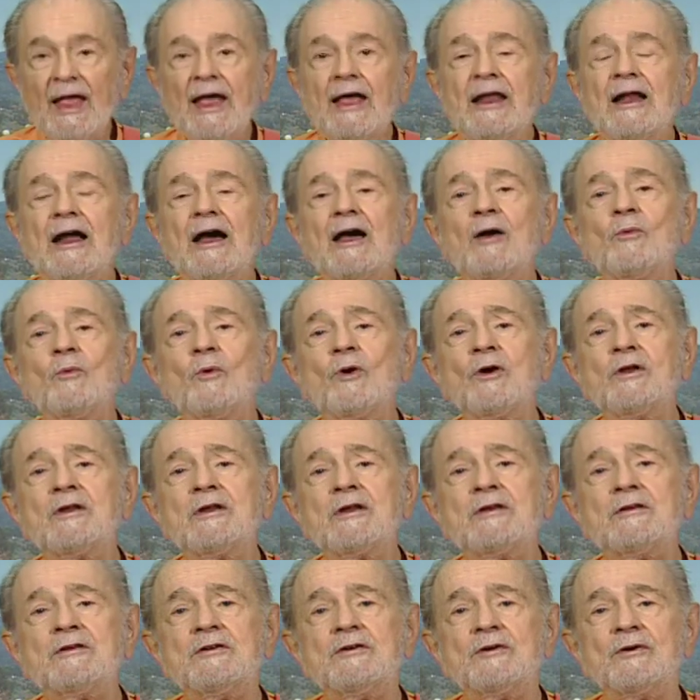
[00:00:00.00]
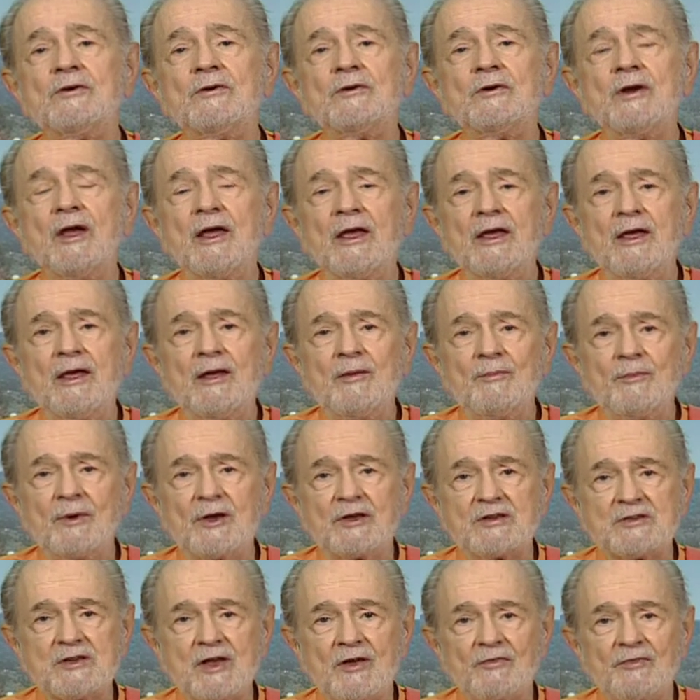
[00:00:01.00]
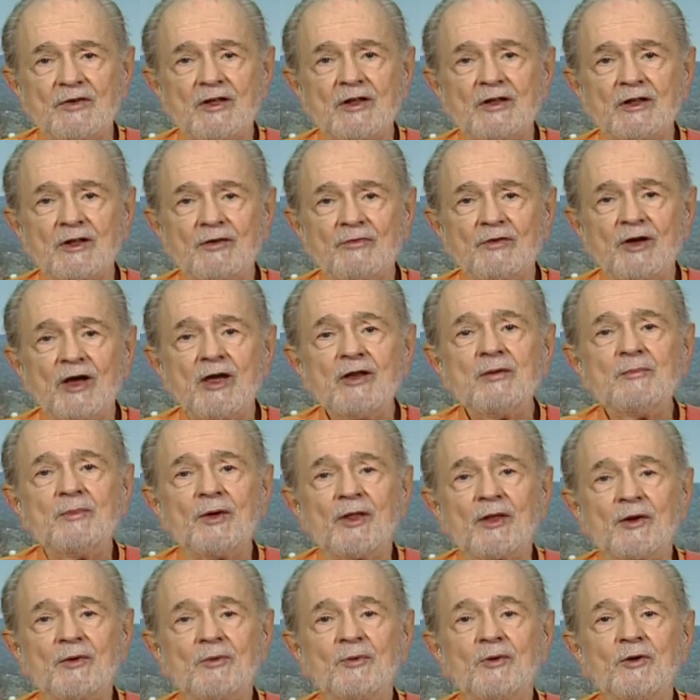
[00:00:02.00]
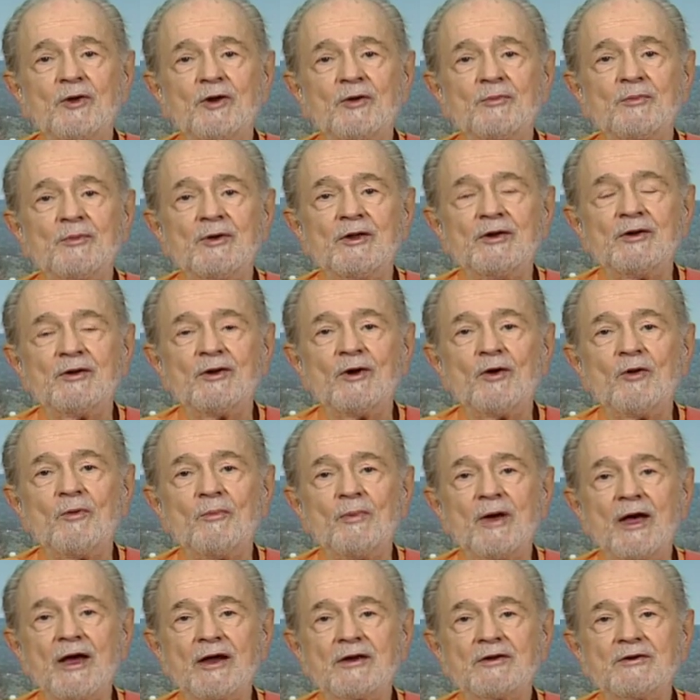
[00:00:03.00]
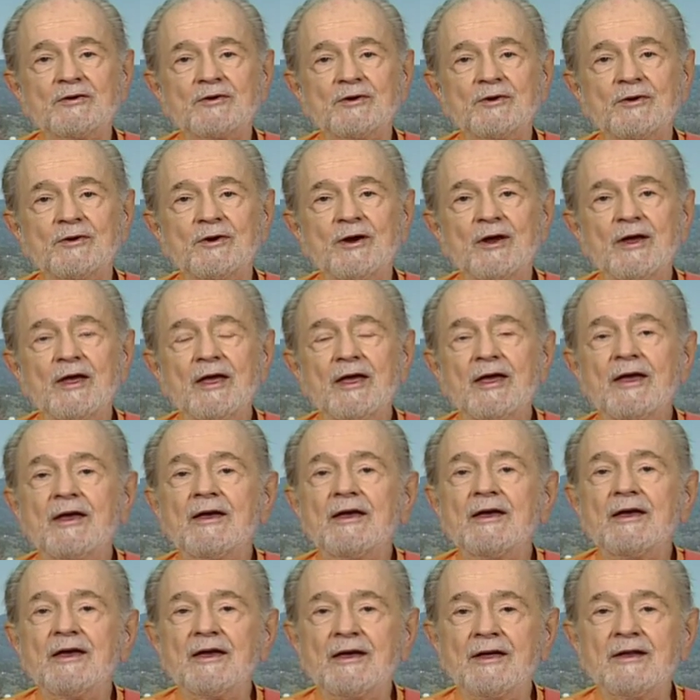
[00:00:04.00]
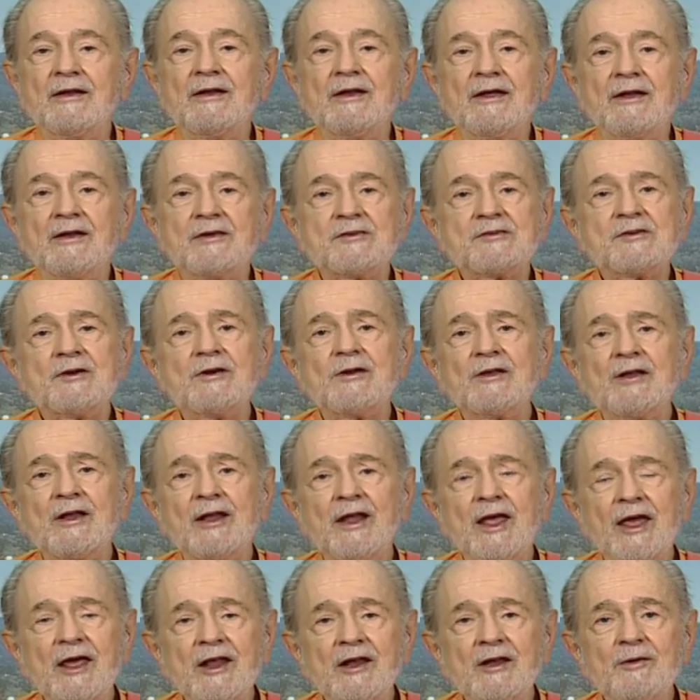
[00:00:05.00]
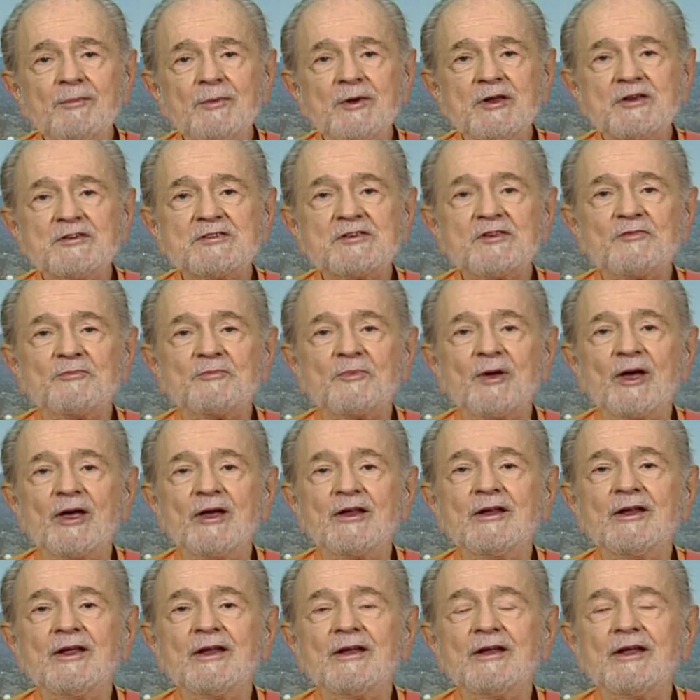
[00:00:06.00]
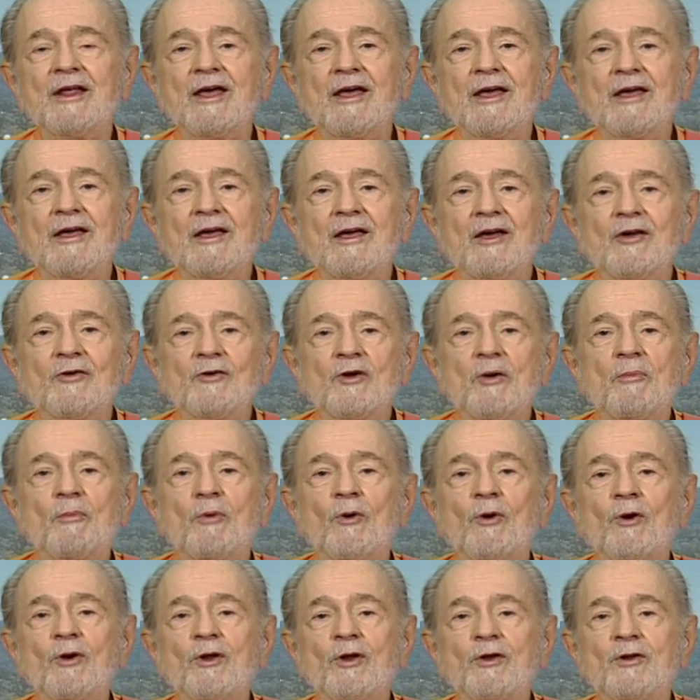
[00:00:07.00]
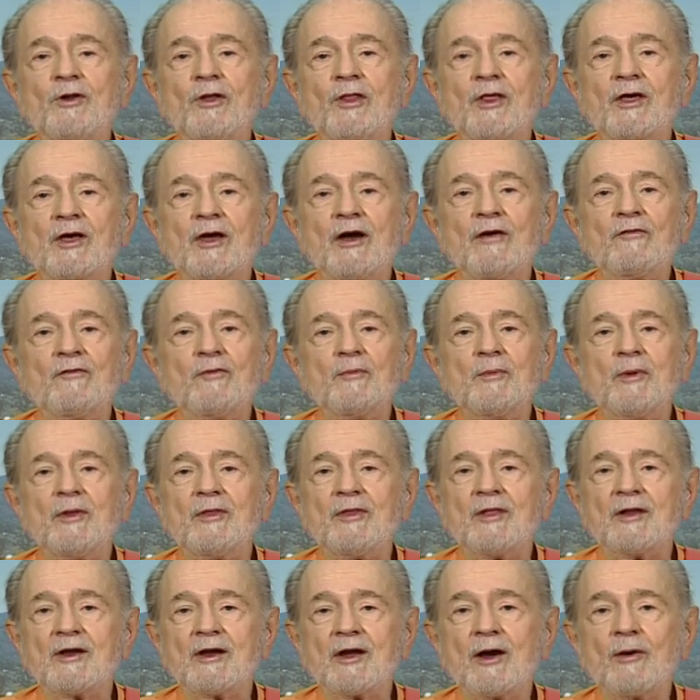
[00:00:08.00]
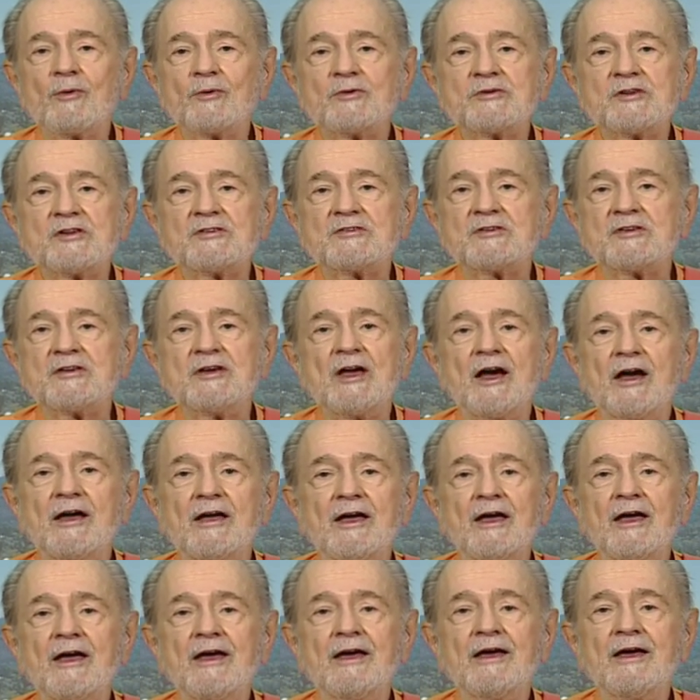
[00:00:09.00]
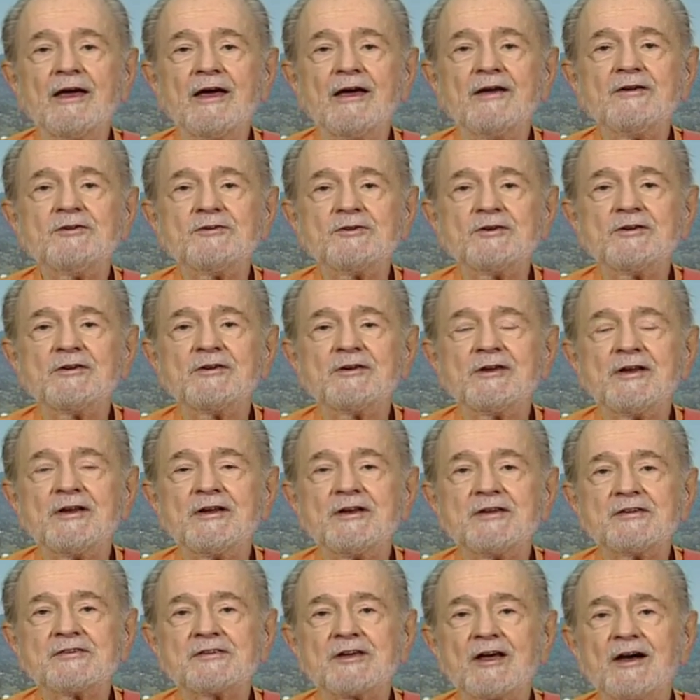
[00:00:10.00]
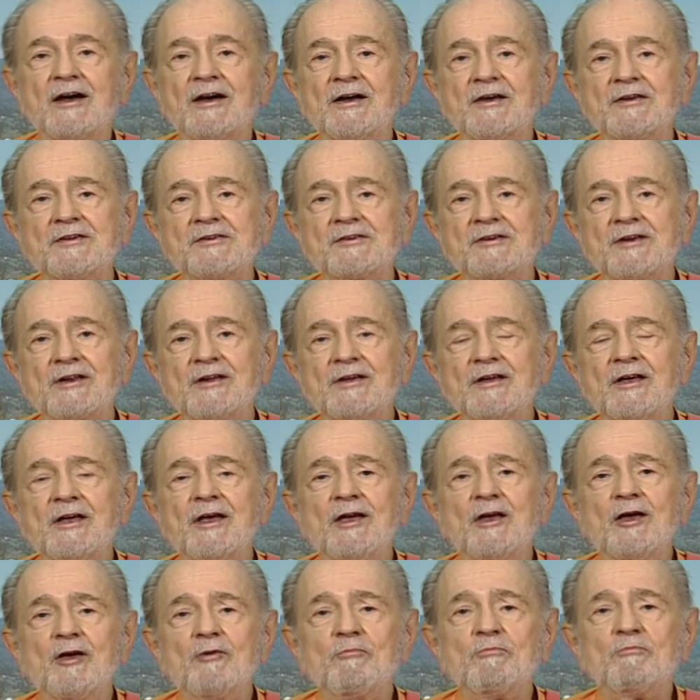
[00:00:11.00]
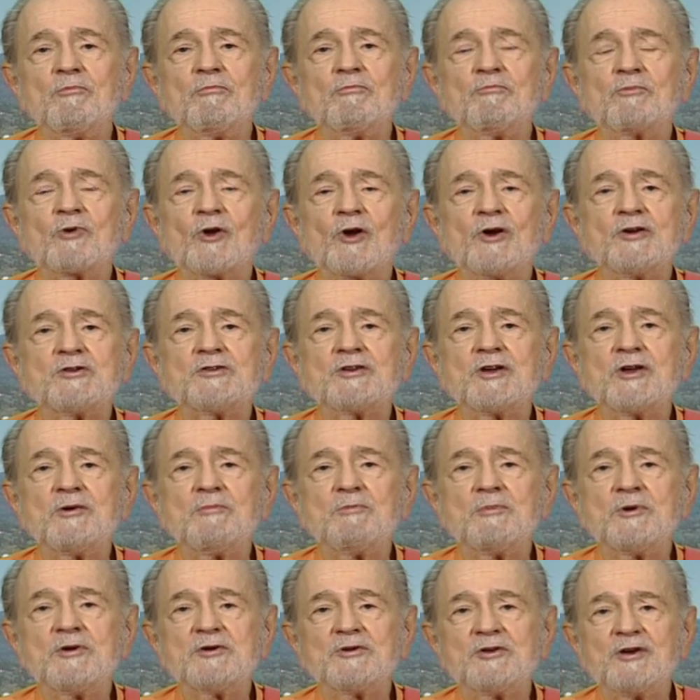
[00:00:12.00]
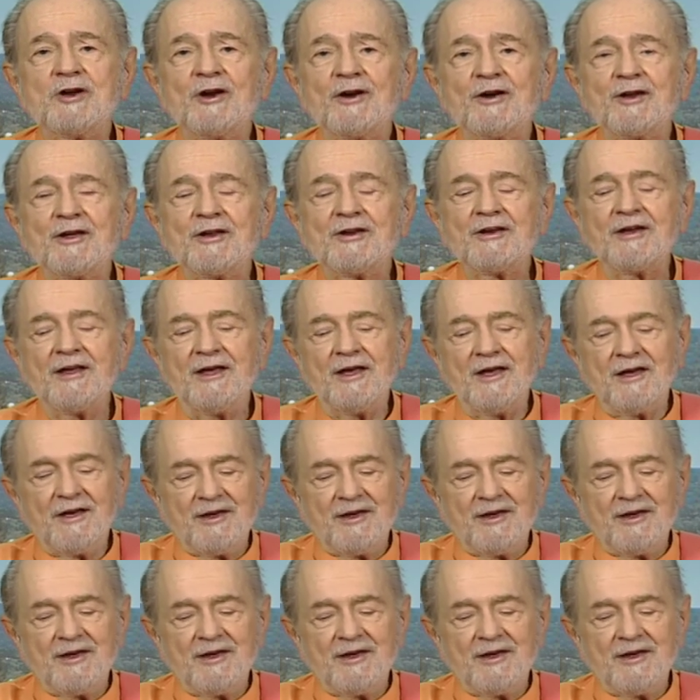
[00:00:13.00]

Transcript: and I wanted to, because I felt Divine Mother wanted me to go back to India. Certain enemies of mine had reported to the government that I was a CIA agent in disguise and a Christian missionary in